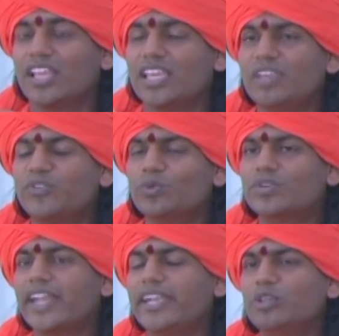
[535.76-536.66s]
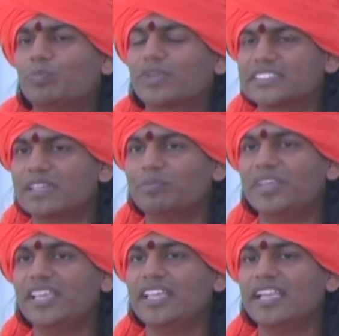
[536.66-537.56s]
if you try to present
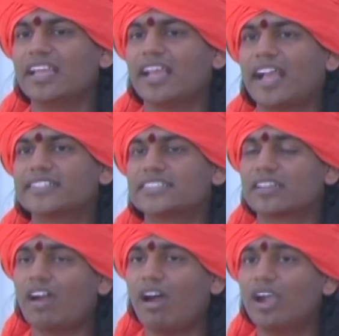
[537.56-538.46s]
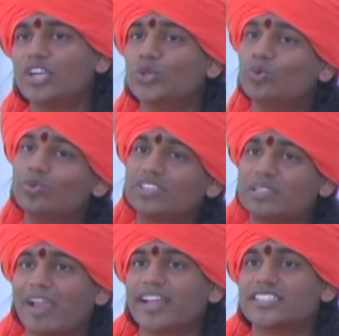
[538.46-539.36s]
me as a God, you
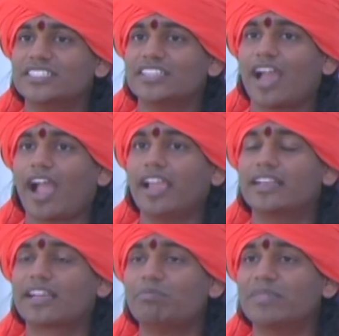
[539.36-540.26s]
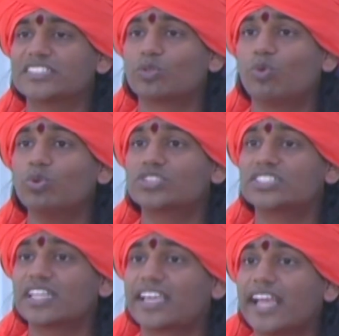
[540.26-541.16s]
imagine I'll come as a
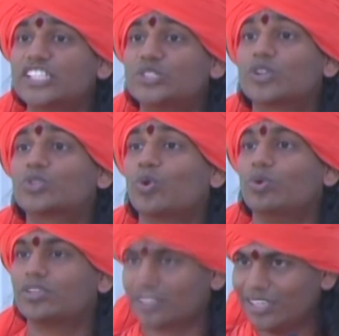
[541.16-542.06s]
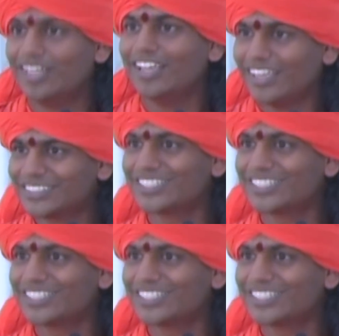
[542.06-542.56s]
ghost and catch your throat. He